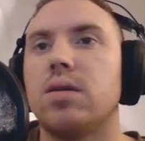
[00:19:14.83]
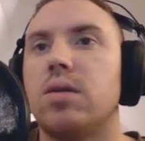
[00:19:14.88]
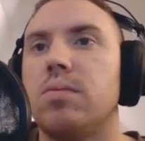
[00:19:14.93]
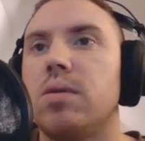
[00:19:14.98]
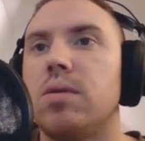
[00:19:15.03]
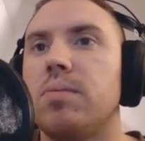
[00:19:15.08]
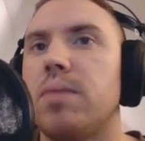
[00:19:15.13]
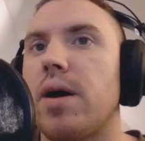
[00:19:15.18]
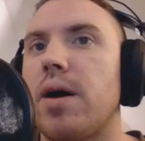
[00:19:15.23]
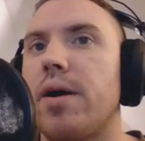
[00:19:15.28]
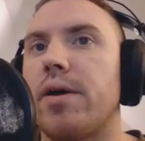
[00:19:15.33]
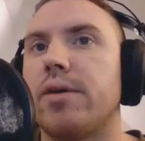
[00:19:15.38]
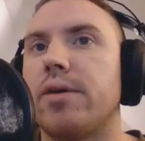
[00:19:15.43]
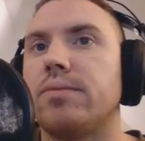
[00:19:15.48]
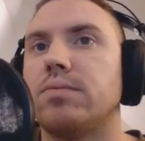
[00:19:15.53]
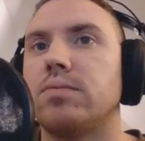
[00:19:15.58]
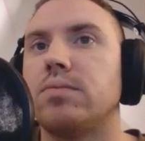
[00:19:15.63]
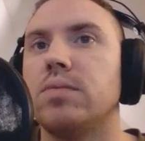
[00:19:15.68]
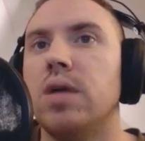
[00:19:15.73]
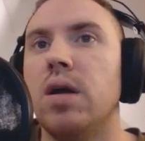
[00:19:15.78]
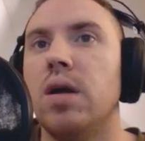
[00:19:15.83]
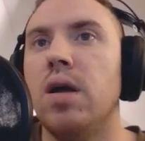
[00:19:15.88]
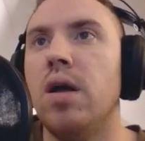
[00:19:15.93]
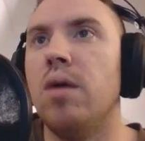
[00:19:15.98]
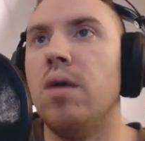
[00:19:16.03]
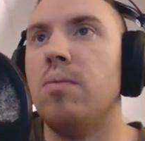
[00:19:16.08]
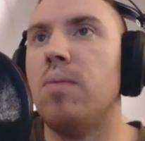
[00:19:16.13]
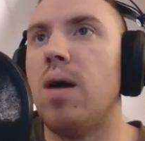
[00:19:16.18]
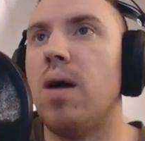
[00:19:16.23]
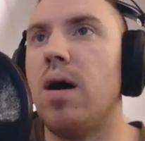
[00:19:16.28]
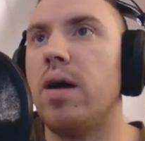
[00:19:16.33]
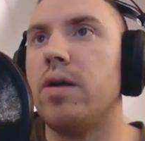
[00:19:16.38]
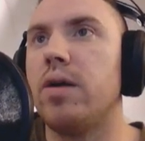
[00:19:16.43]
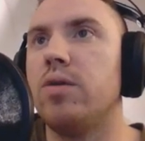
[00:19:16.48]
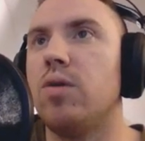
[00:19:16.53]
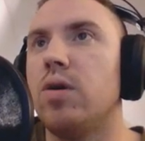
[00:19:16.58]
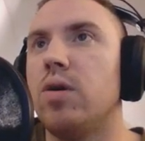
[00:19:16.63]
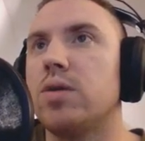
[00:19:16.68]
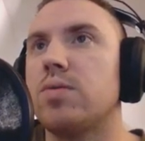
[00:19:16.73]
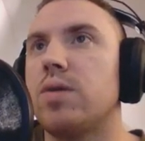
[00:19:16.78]
bit better. But you
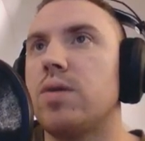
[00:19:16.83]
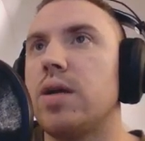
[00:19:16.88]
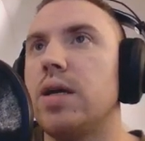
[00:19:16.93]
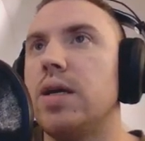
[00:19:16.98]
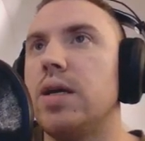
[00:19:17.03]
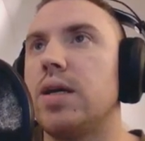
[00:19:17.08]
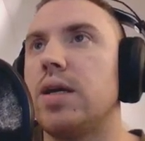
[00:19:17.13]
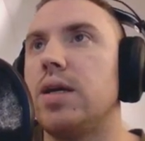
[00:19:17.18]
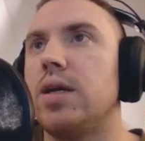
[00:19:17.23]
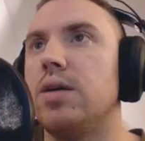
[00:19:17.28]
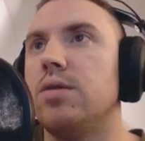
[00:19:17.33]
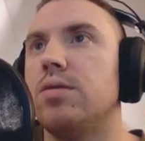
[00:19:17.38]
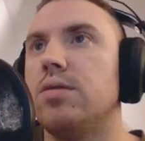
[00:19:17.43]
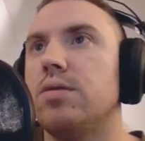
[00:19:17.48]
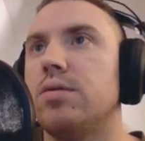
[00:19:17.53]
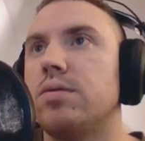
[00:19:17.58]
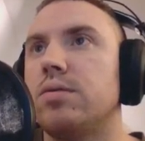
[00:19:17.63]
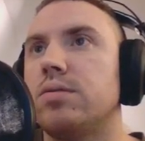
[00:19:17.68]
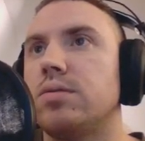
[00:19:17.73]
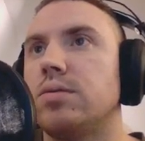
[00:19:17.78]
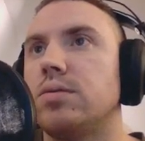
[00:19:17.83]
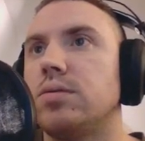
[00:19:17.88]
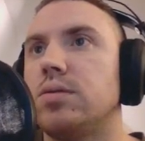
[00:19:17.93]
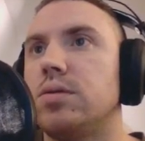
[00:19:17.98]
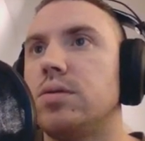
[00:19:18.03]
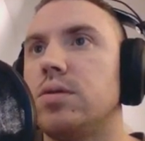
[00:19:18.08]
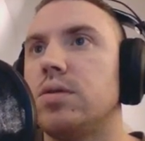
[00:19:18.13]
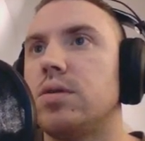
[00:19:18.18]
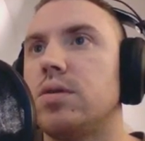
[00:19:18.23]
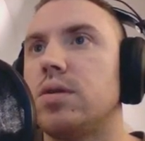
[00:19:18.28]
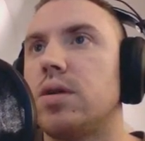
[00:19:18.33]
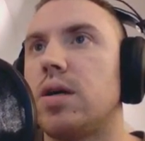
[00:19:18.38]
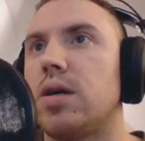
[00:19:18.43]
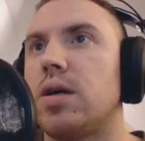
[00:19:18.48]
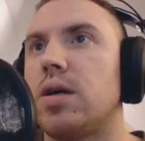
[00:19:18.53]
always want to EQ your